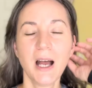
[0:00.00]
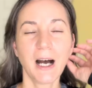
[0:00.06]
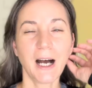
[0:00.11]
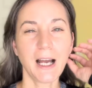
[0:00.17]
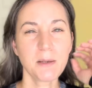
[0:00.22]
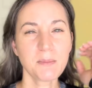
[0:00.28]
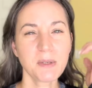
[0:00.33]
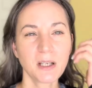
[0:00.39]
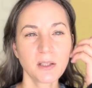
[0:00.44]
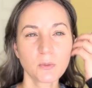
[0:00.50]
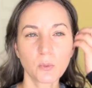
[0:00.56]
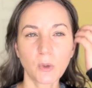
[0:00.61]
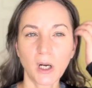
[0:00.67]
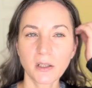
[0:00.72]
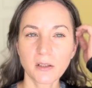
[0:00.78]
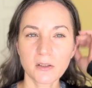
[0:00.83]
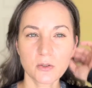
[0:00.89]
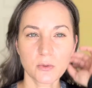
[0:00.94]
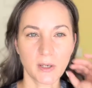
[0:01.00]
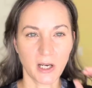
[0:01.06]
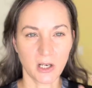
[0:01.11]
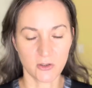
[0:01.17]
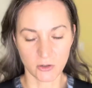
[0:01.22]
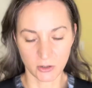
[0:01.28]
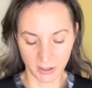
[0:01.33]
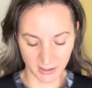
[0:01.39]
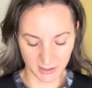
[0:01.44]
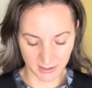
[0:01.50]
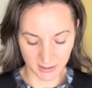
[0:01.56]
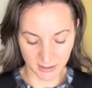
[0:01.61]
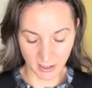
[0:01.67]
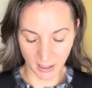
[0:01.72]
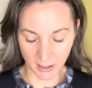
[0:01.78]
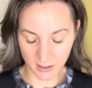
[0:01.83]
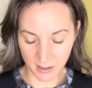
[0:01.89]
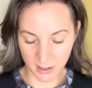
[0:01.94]
I'm not one to actually
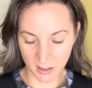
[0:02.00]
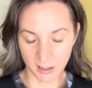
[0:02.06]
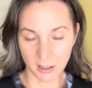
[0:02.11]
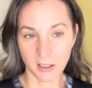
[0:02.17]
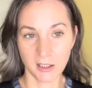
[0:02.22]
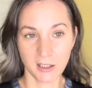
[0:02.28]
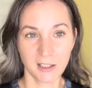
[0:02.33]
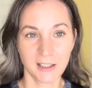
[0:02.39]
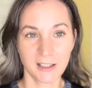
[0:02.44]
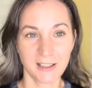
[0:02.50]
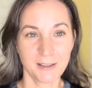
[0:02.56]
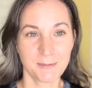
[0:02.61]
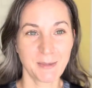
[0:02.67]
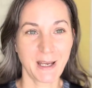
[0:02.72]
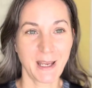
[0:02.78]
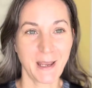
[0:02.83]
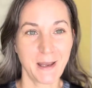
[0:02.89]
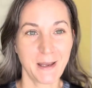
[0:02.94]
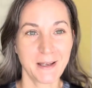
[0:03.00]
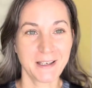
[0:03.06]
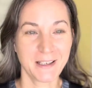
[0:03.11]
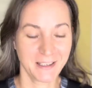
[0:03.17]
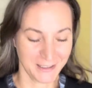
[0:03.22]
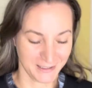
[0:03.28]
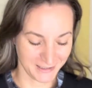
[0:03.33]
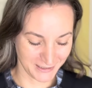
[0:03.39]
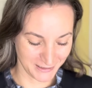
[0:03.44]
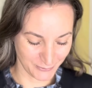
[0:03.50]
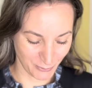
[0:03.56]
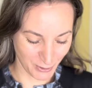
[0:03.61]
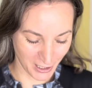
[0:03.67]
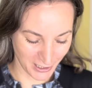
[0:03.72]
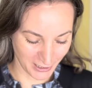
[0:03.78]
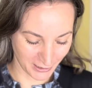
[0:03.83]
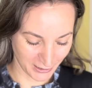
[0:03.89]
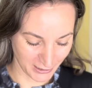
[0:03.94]
dunk my head in the
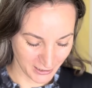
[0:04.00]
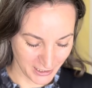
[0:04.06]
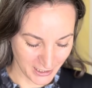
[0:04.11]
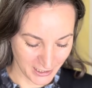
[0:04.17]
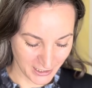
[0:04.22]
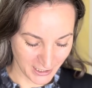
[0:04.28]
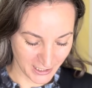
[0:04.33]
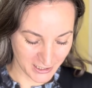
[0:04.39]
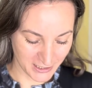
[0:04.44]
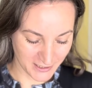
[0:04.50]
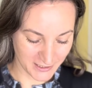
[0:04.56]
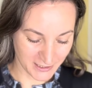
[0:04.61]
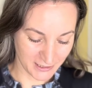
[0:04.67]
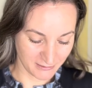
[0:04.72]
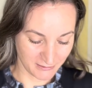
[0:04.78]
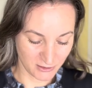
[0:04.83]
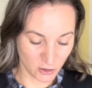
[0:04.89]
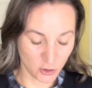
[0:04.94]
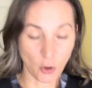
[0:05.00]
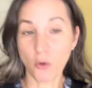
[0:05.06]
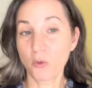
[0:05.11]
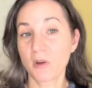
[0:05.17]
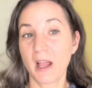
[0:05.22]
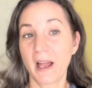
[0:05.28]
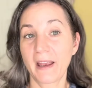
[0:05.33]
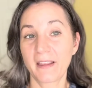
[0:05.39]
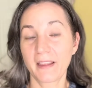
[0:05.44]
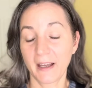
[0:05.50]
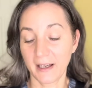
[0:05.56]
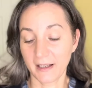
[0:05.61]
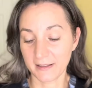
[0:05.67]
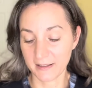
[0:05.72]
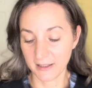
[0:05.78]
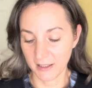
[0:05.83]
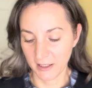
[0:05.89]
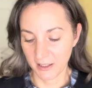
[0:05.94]
water. I just don't like
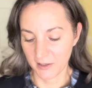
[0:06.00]
that.